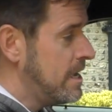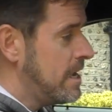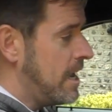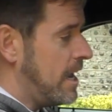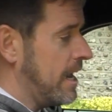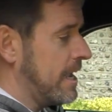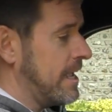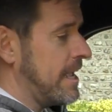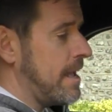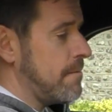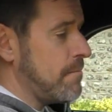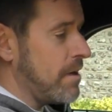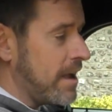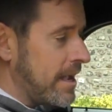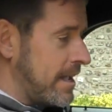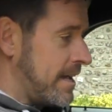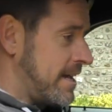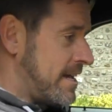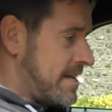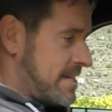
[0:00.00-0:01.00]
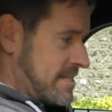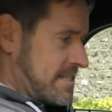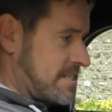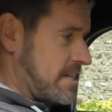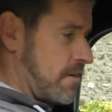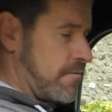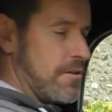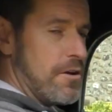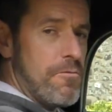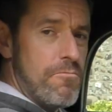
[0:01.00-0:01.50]
I can get
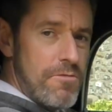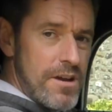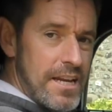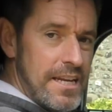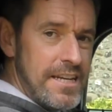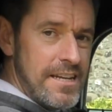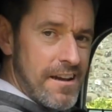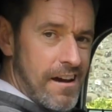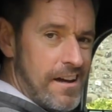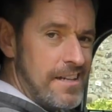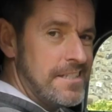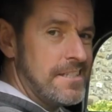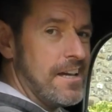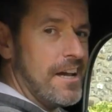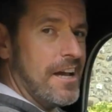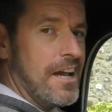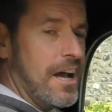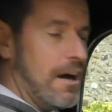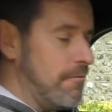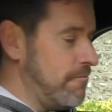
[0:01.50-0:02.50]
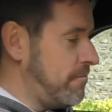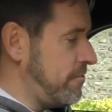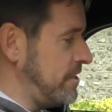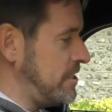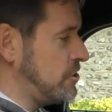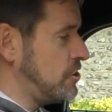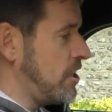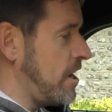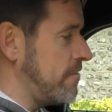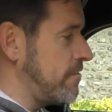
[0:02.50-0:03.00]
myself in a really nice, comfy
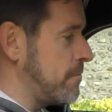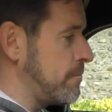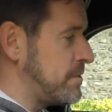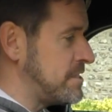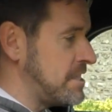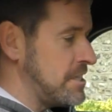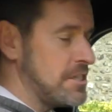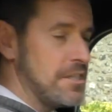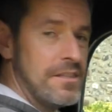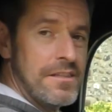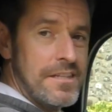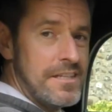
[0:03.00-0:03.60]
driving position.